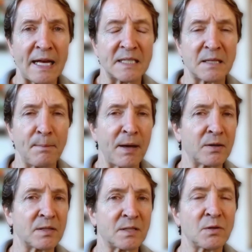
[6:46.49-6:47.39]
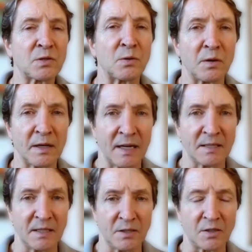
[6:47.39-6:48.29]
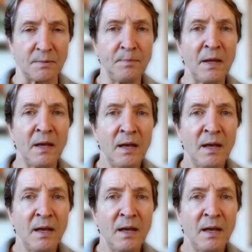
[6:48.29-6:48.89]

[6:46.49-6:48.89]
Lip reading: has the better social organization